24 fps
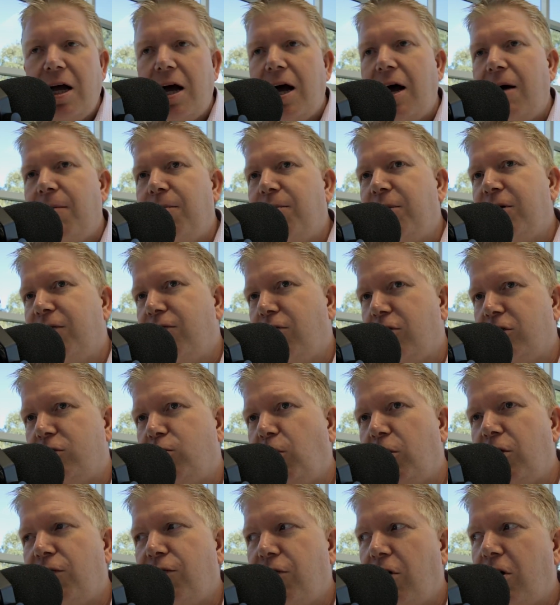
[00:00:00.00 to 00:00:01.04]
But of
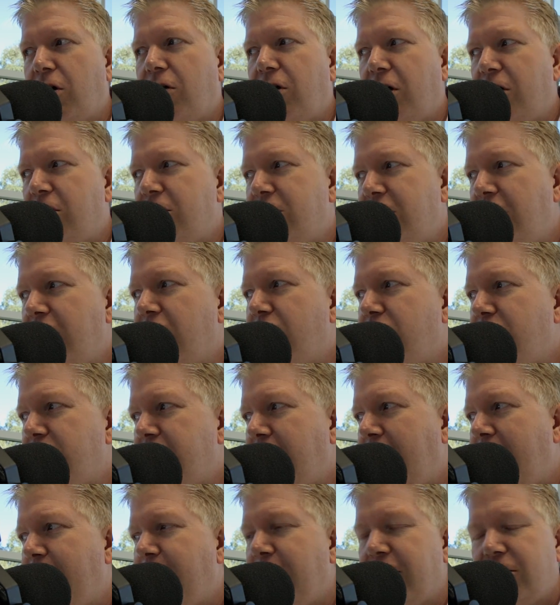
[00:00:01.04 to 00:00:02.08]
course, what you've got to consider
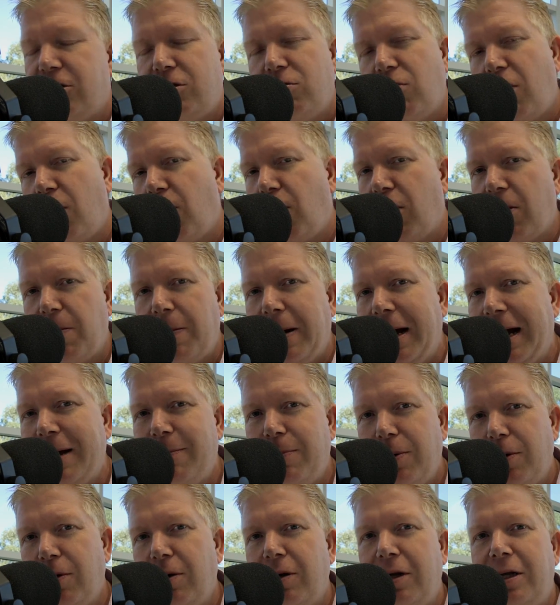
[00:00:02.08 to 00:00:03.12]
is how much do I want to pay
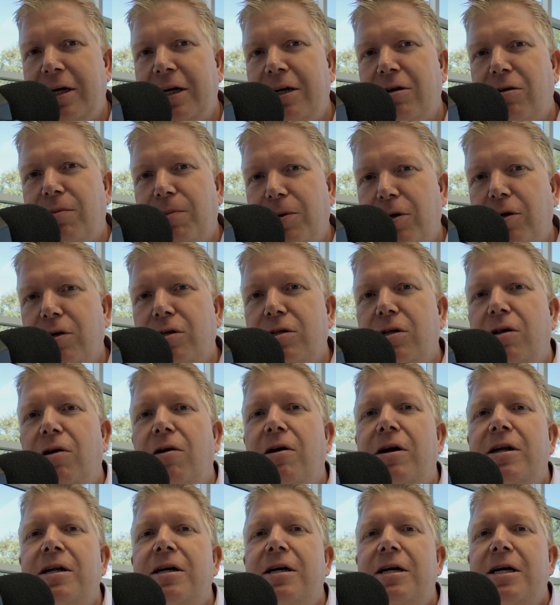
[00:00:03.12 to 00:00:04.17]
per lead or per
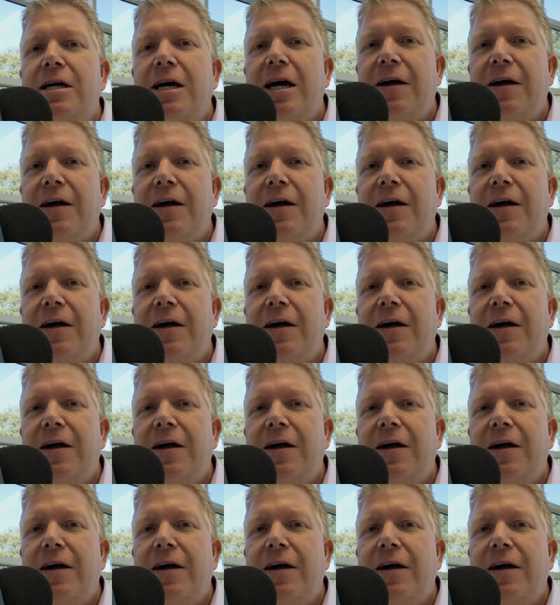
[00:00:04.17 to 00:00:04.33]
client,